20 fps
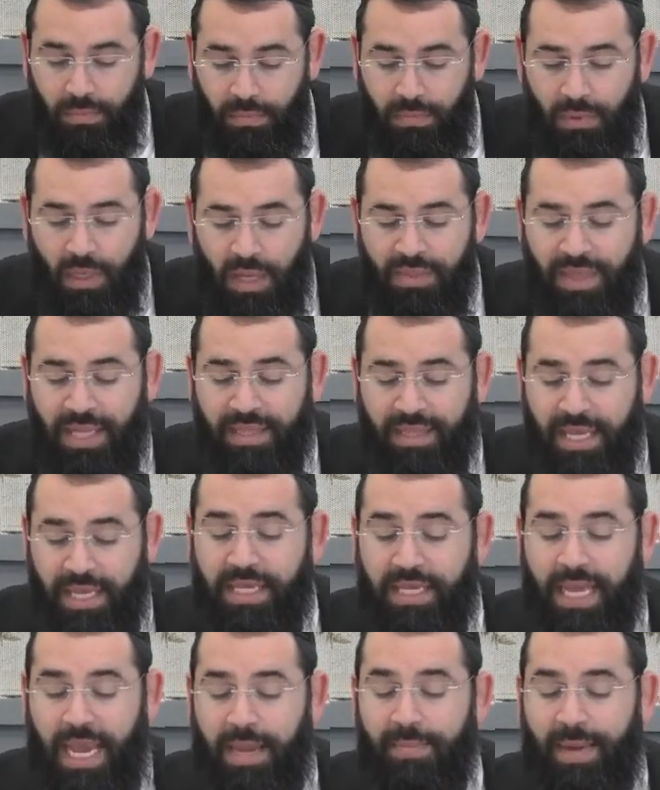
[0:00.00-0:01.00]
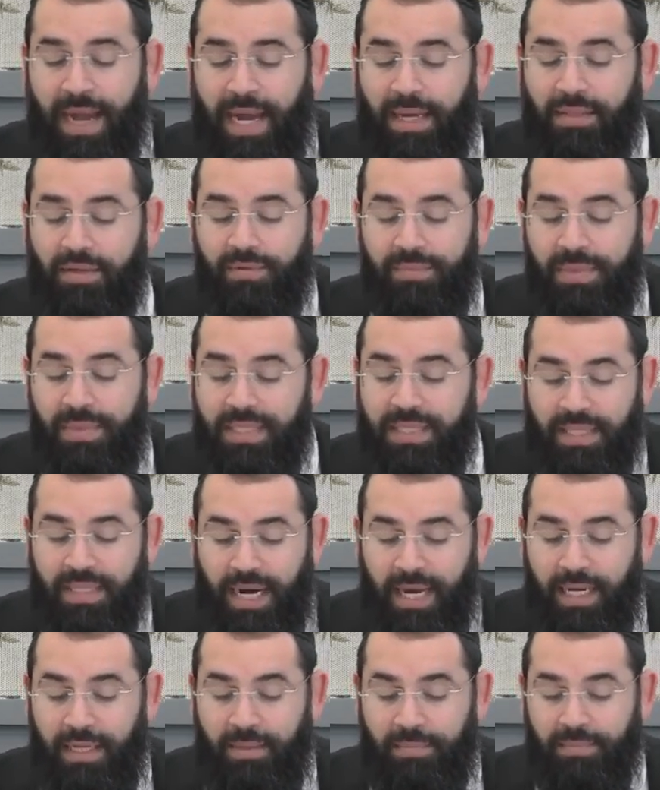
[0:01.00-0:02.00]
that they came out of
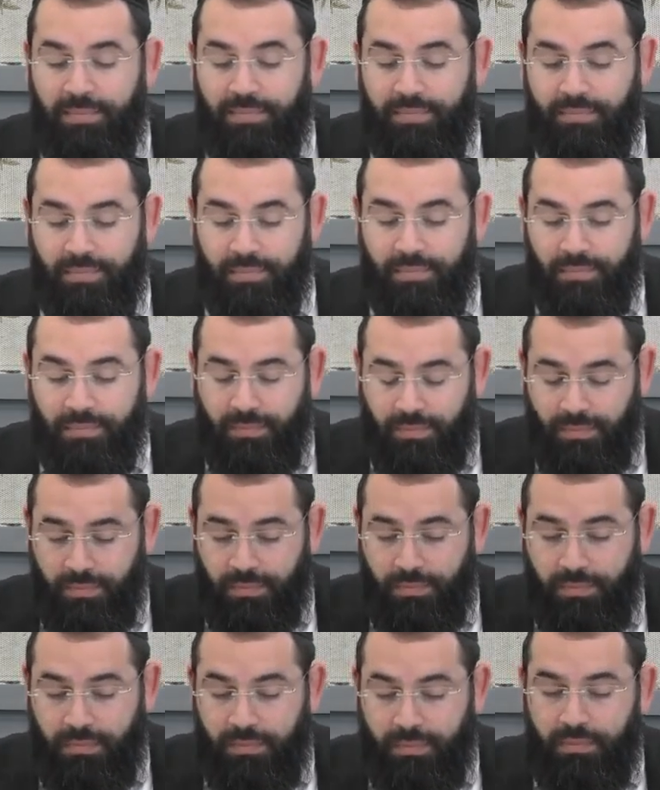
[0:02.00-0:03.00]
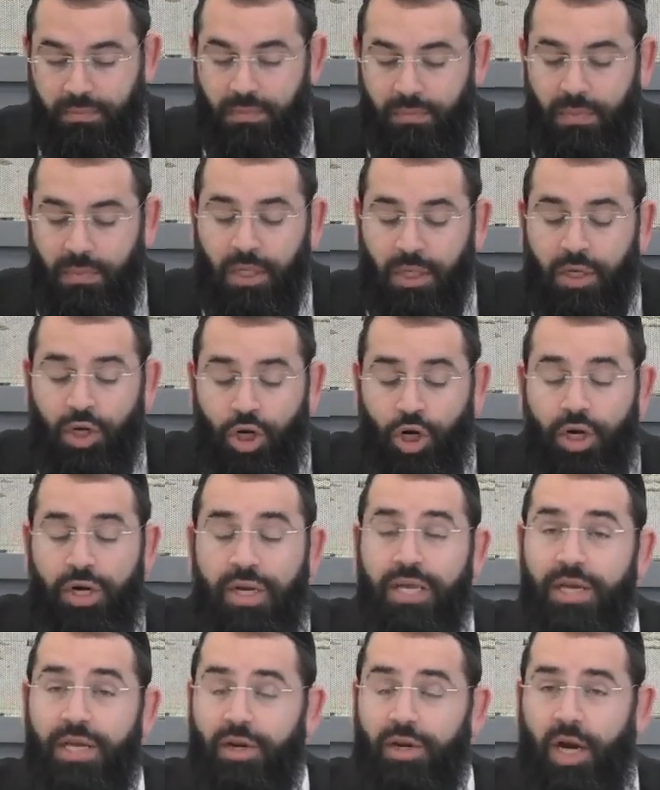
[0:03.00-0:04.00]
Mitzrayim
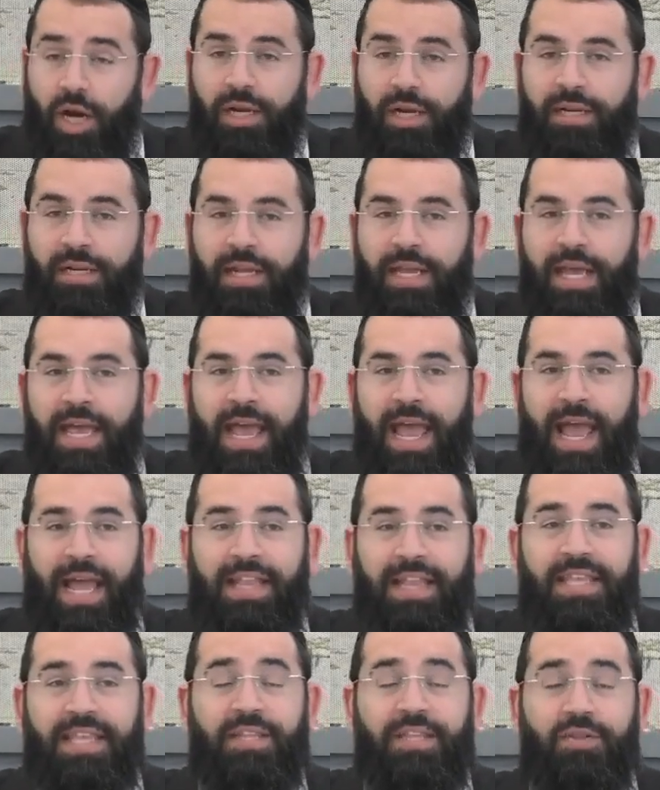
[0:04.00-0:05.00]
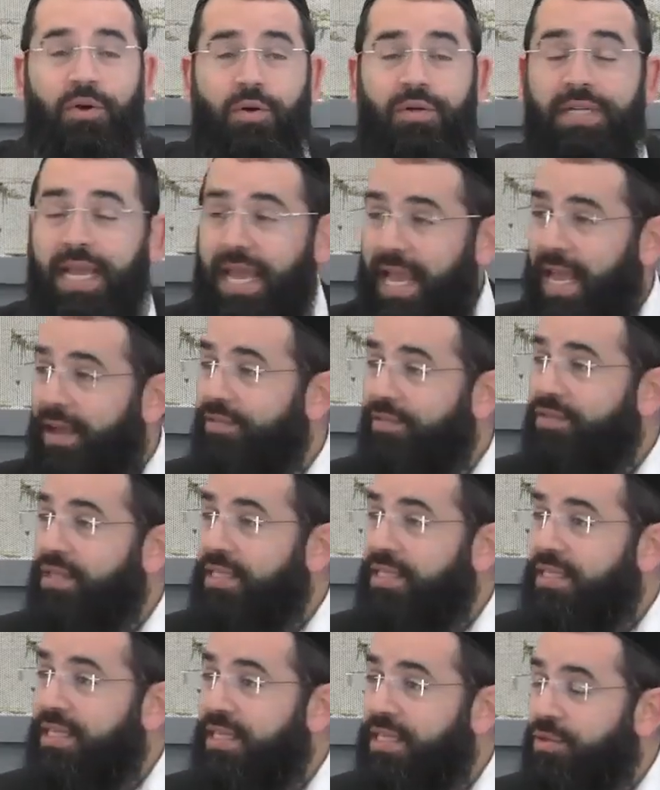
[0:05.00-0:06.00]
earlier on, and they don't have the
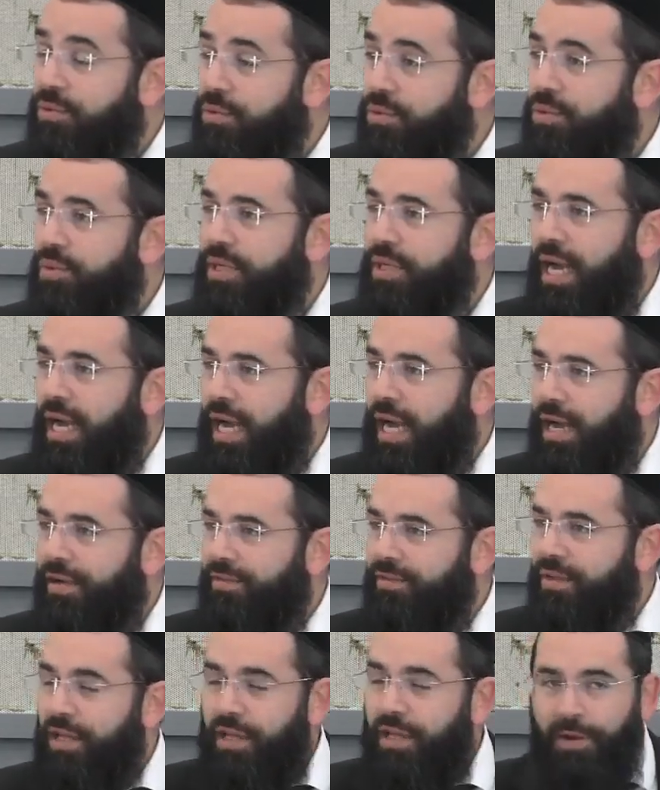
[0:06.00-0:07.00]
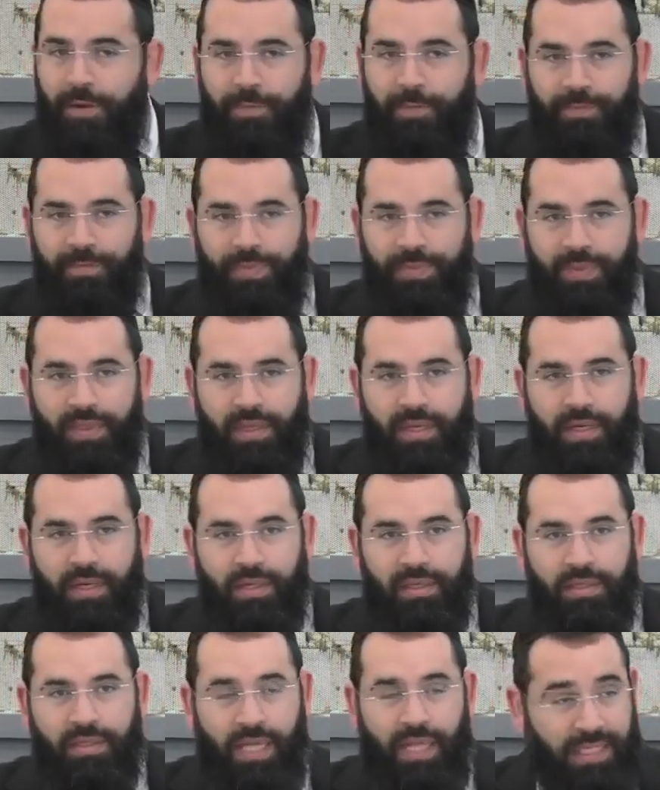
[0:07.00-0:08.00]
tikkun of
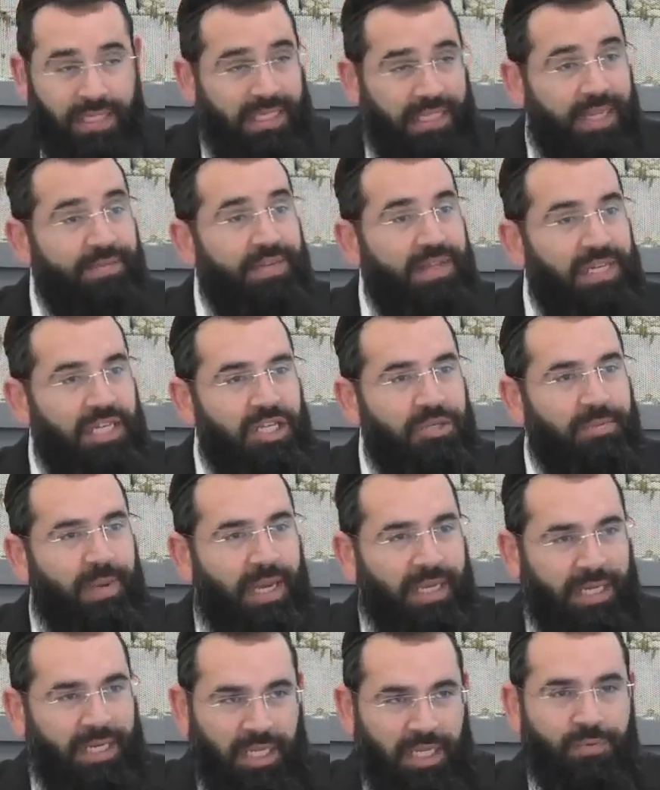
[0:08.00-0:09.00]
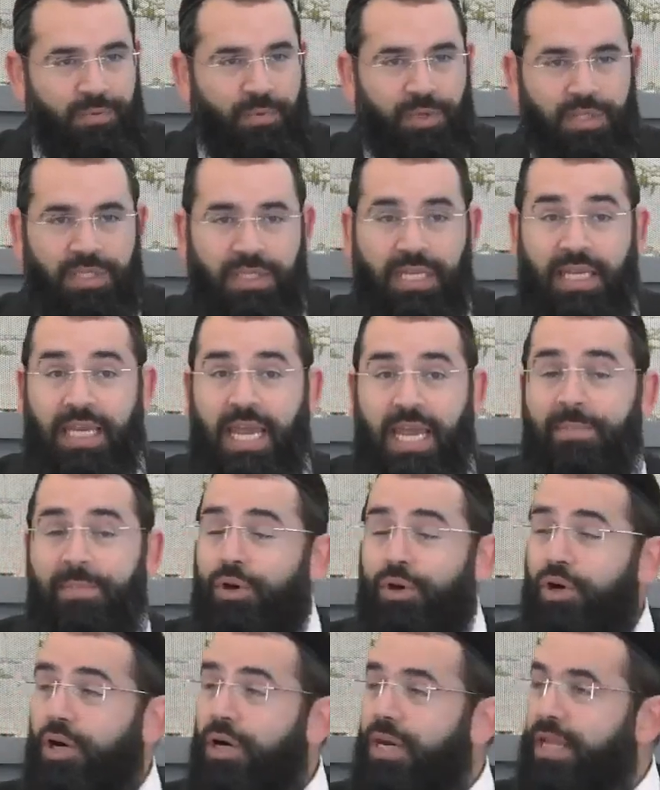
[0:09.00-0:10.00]
Na'aseh V'Nishma. In other words, they came
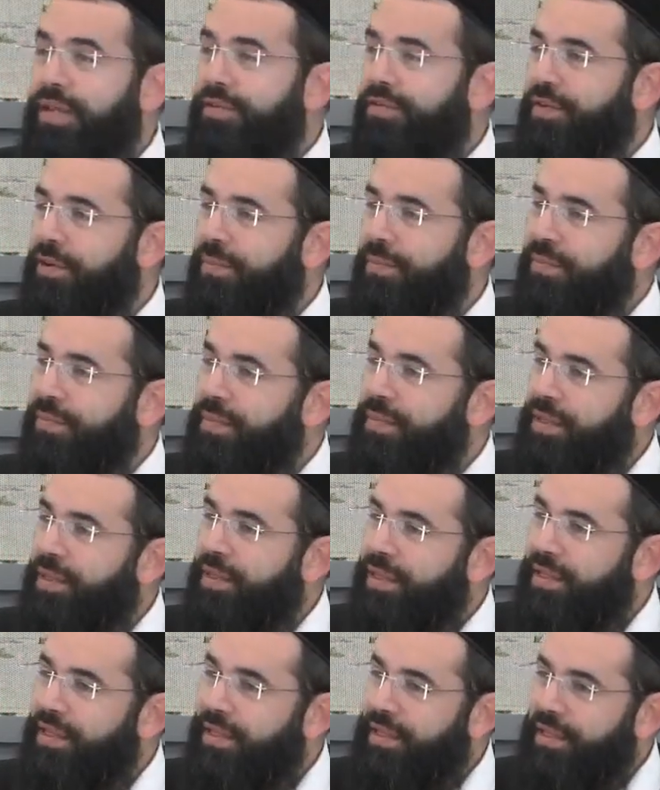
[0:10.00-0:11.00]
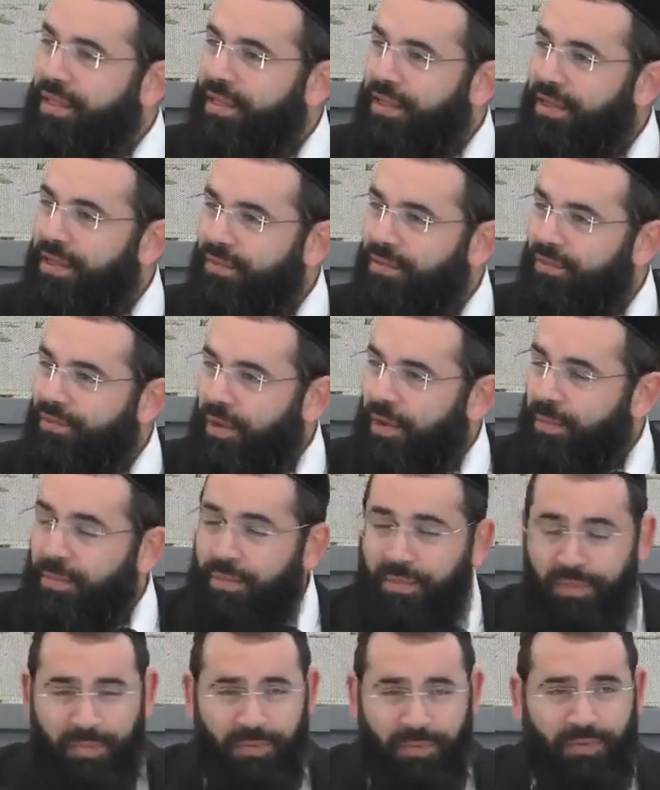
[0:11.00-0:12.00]
early from
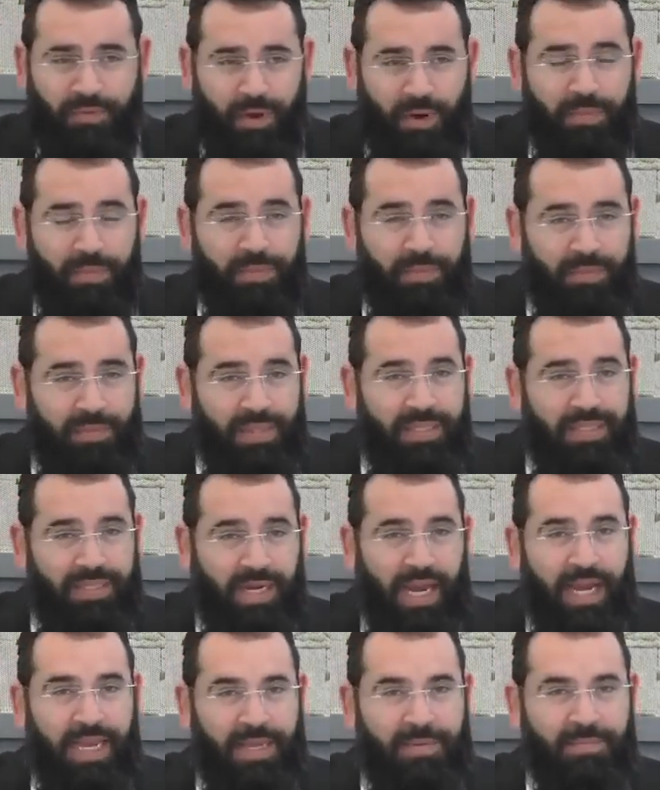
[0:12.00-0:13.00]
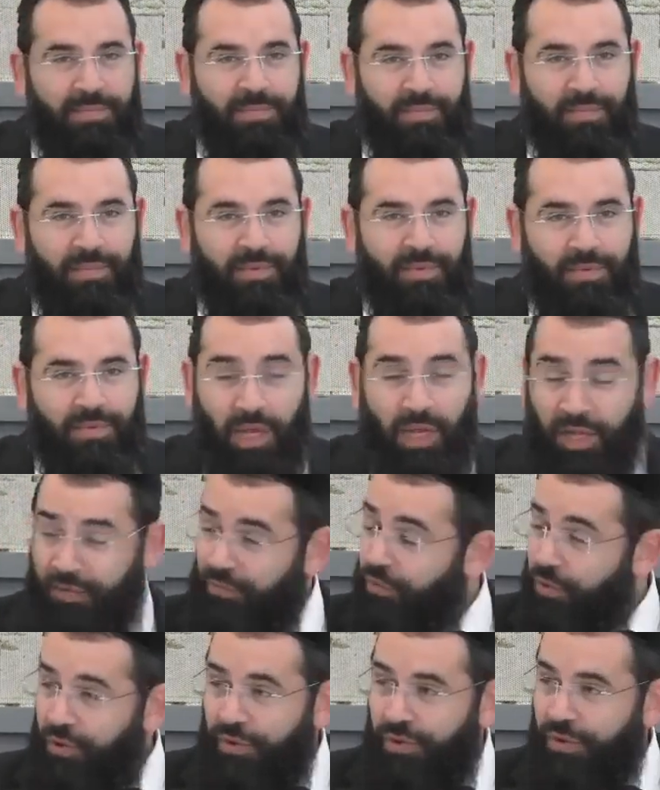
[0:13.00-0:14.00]
Mitzrayim, not
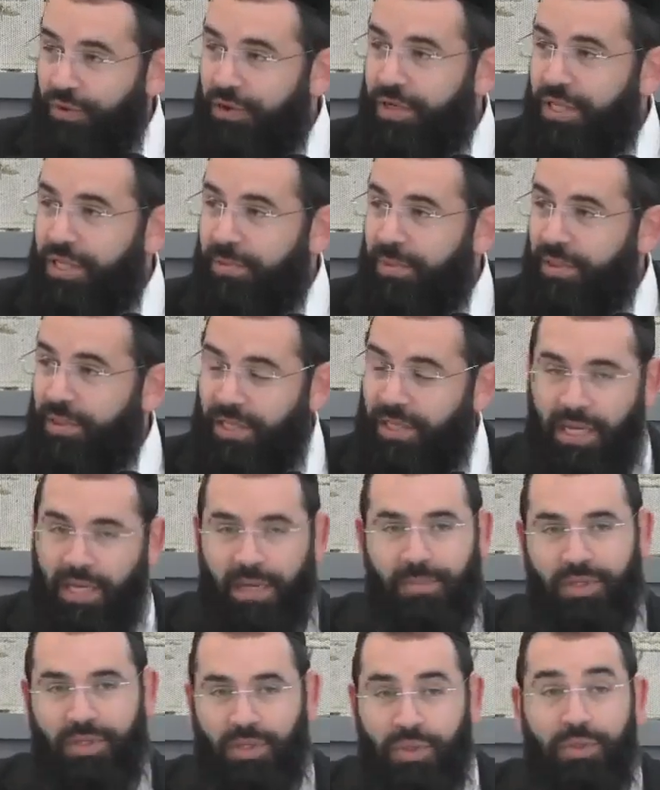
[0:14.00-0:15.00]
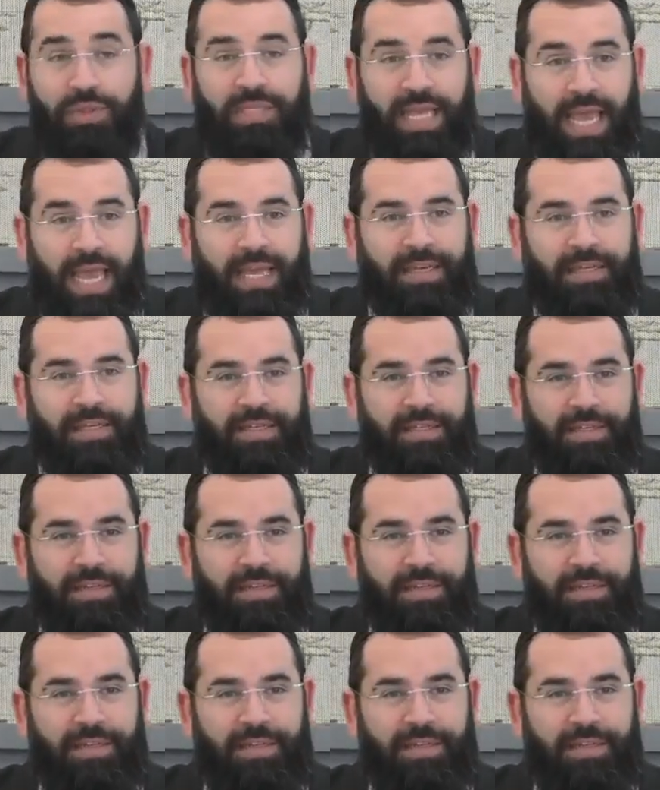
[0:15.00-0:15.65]
430, but they came at 210.